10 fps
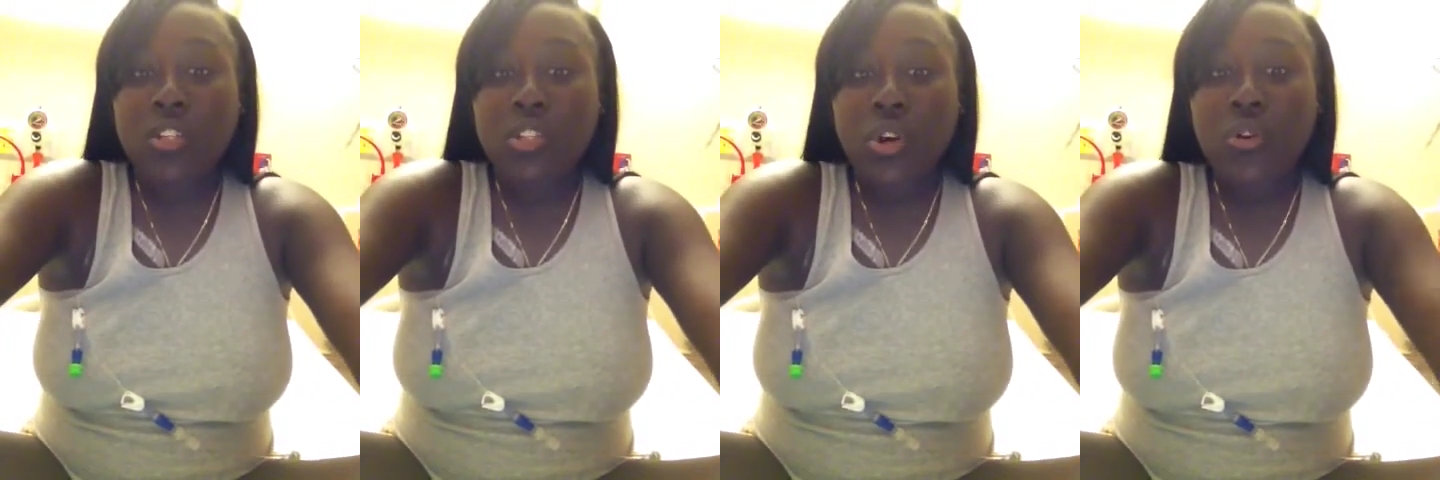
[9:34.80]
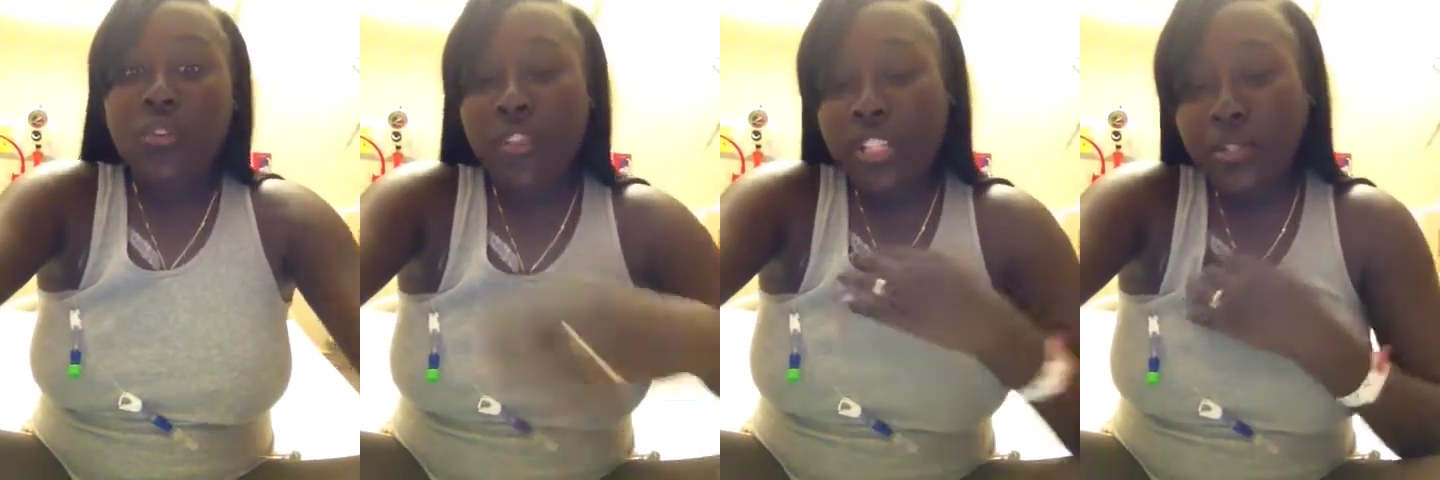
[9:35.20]
So
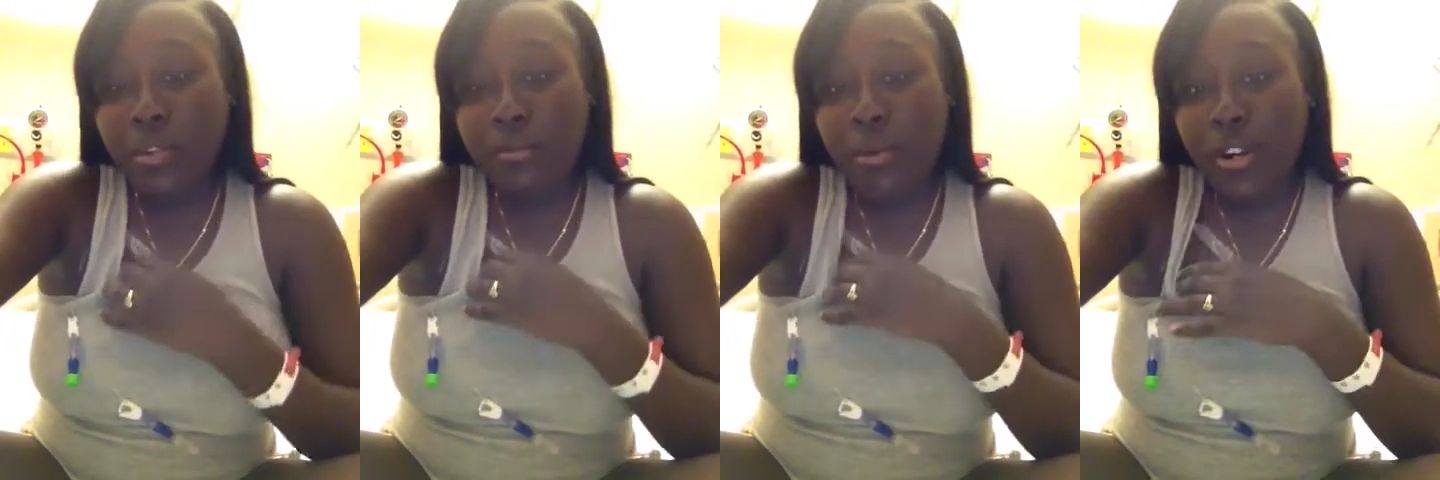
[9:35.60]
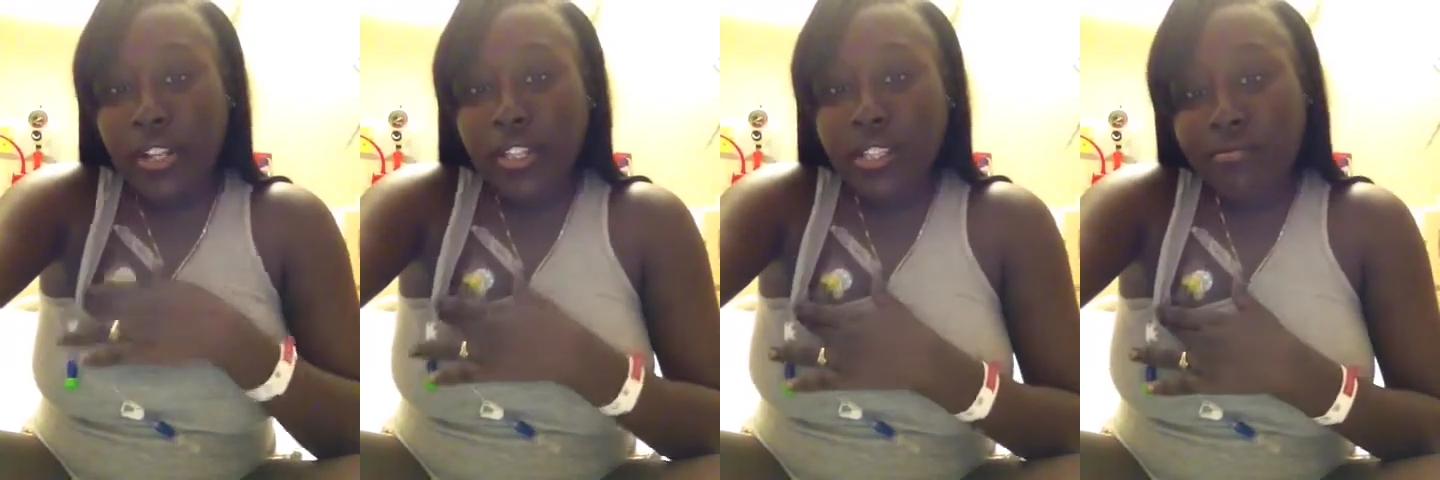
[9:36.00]
this is what a port
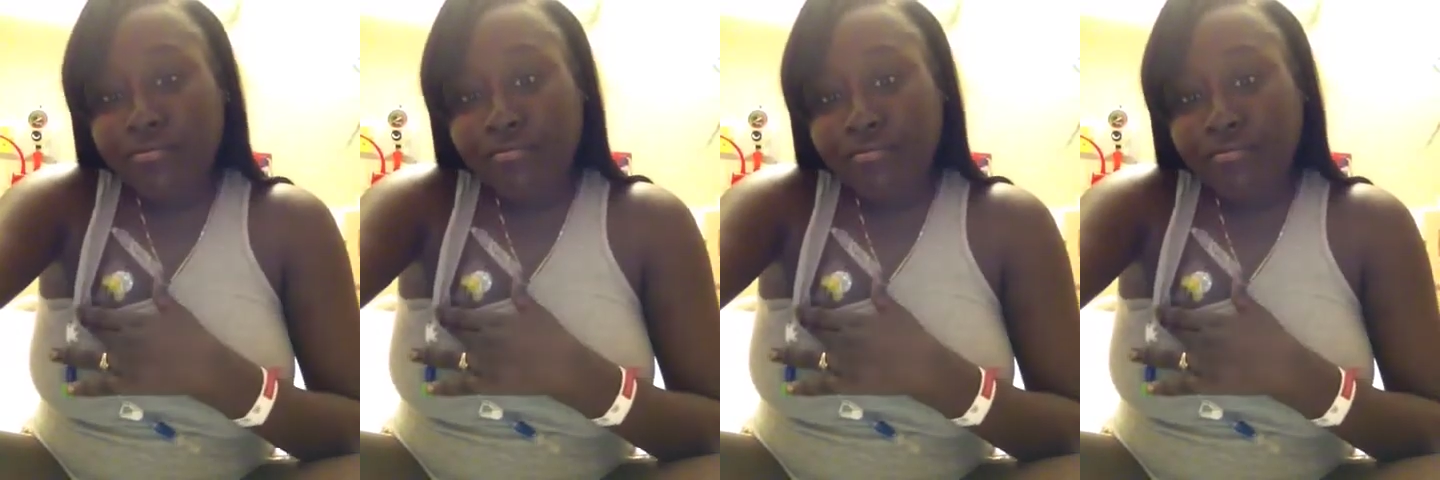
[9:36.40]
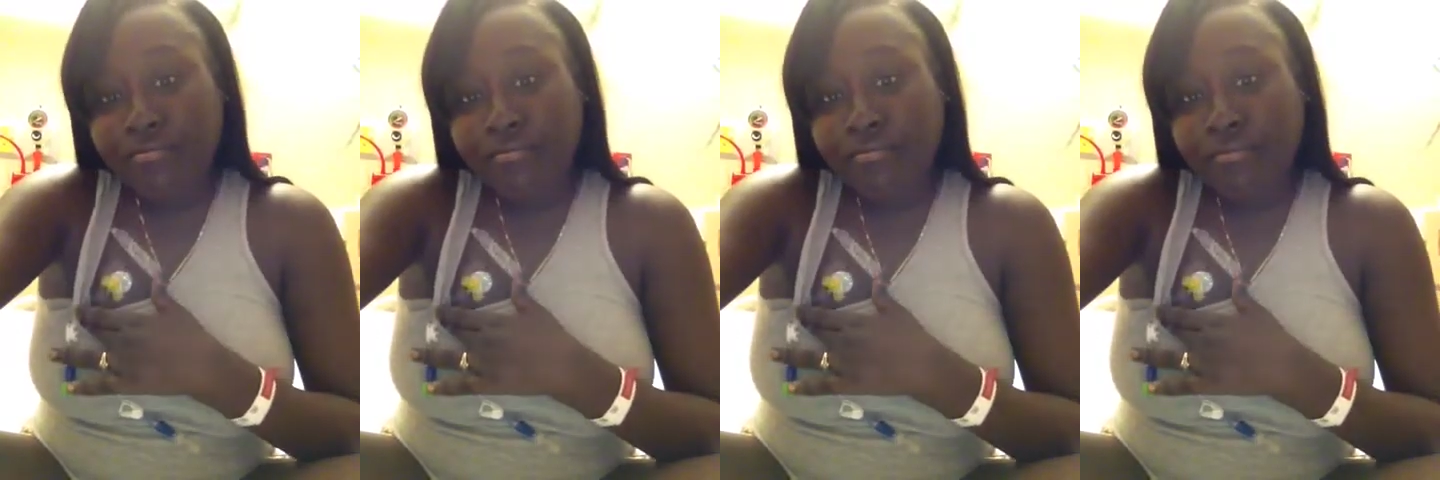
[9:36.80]
is.
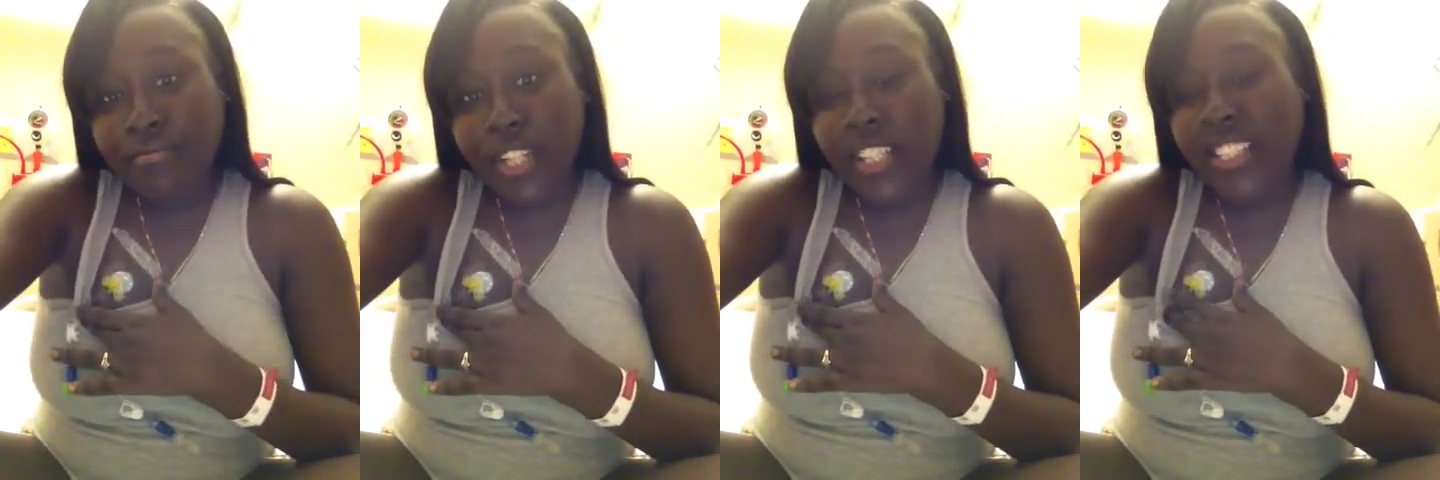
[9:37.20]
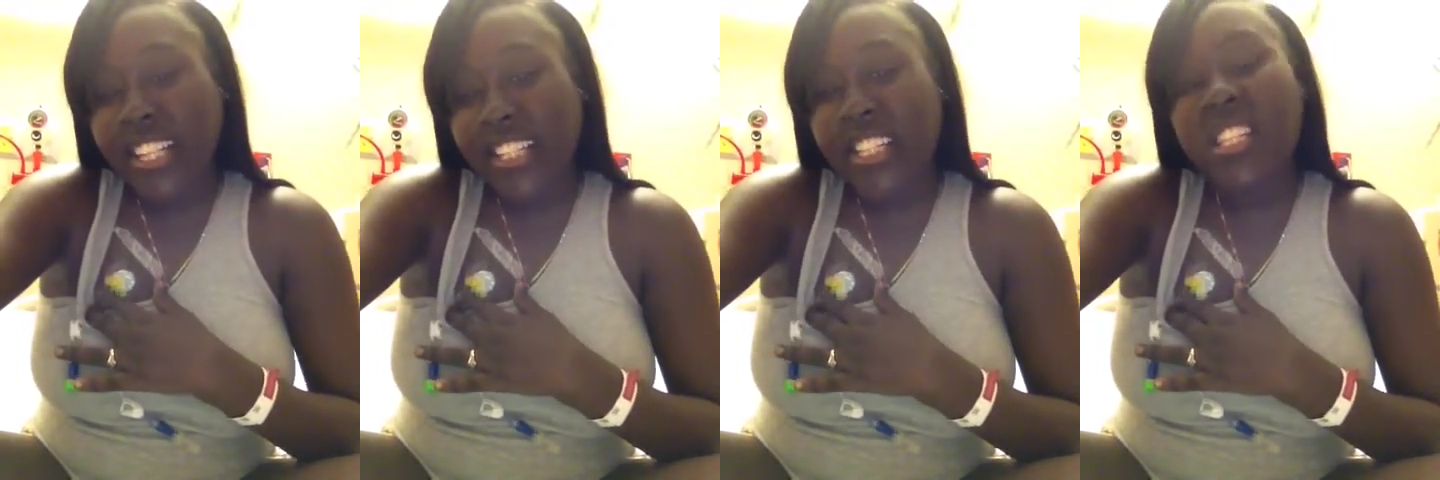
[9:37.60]
It looks
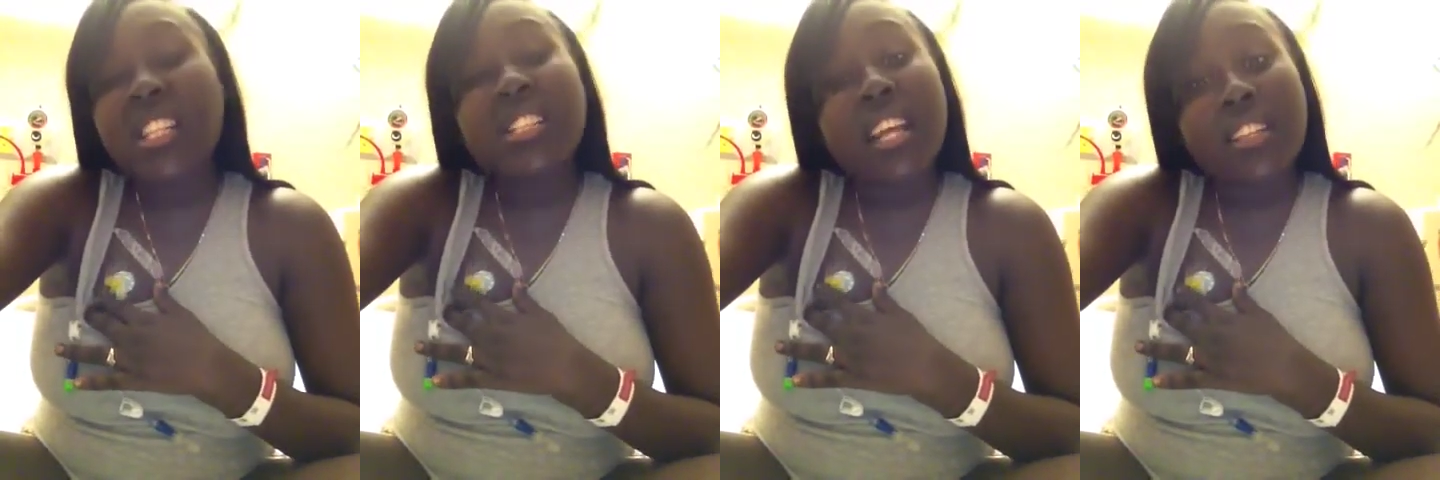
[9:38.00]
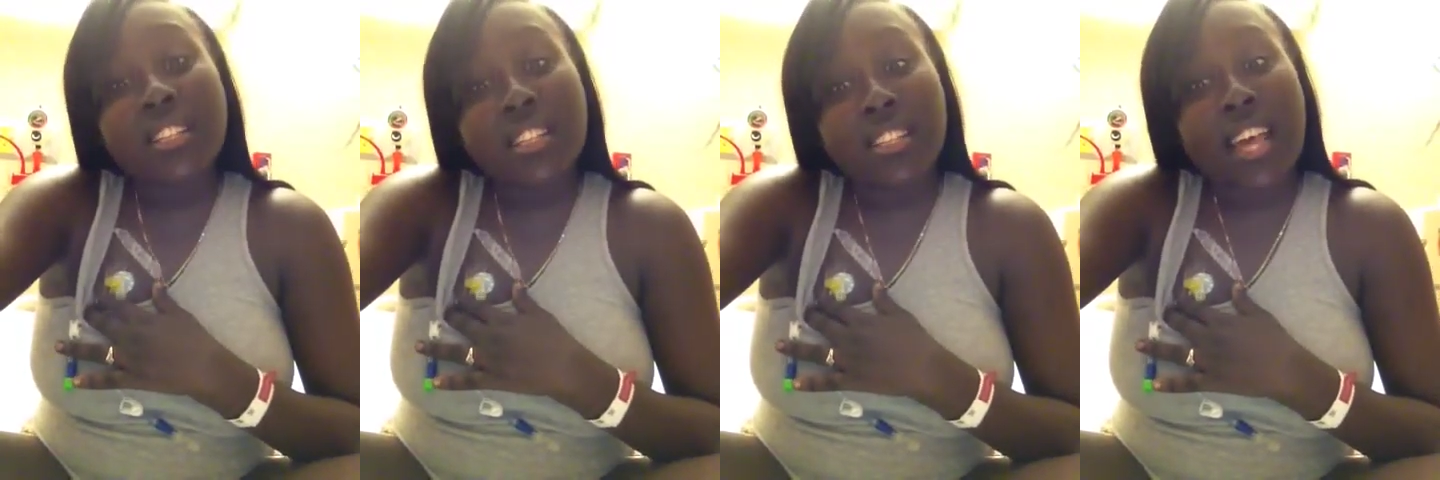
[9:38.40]
like
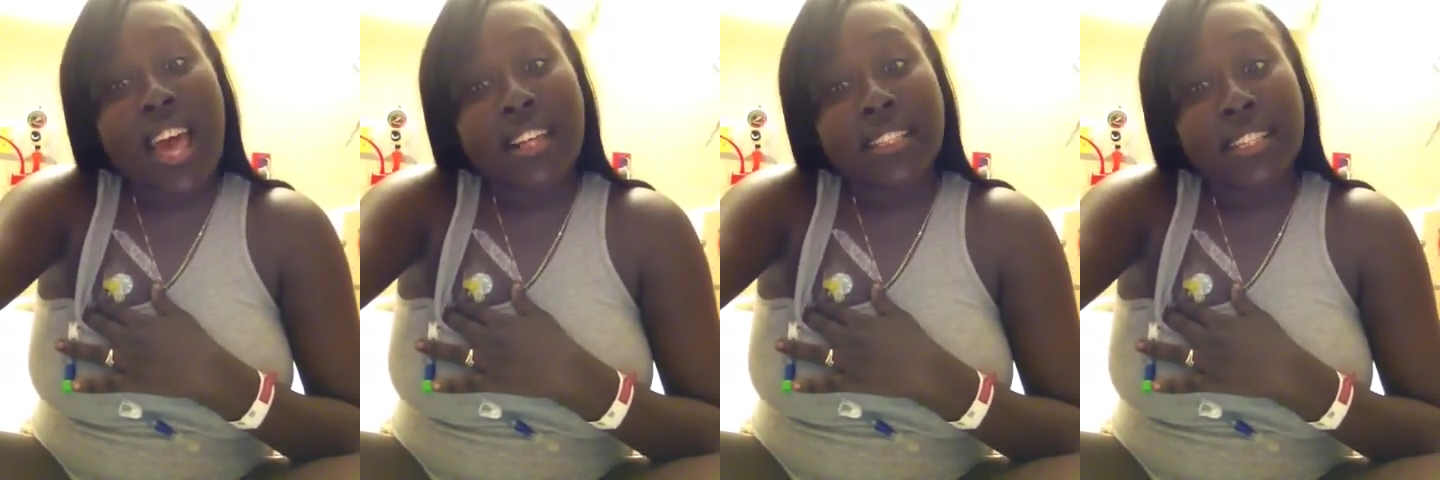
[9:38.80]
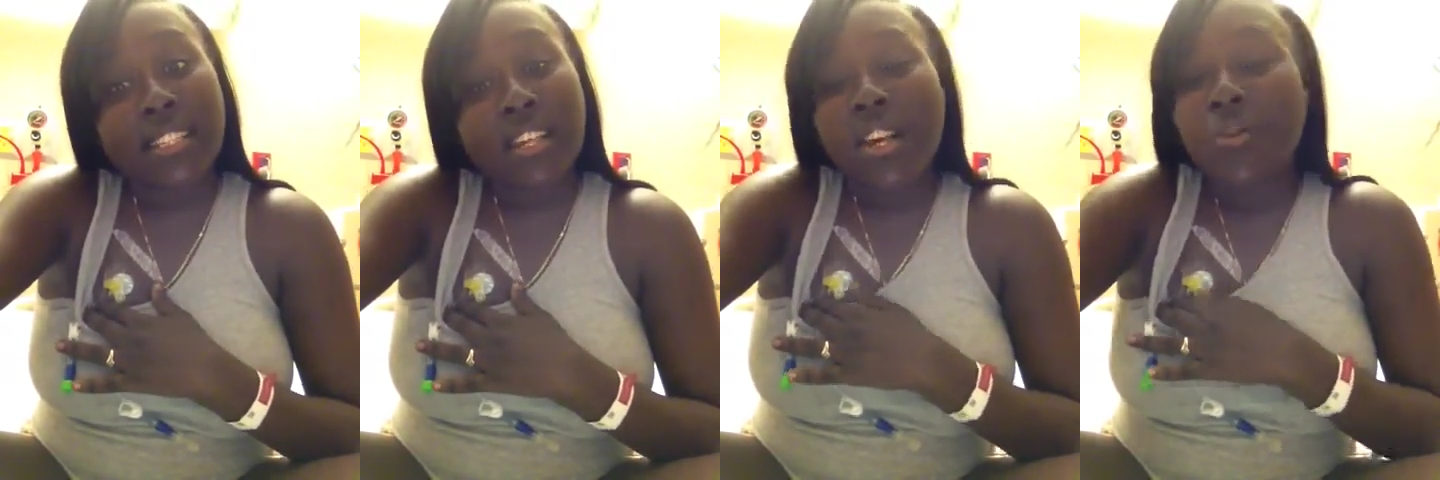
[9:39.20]
this because it's accessed.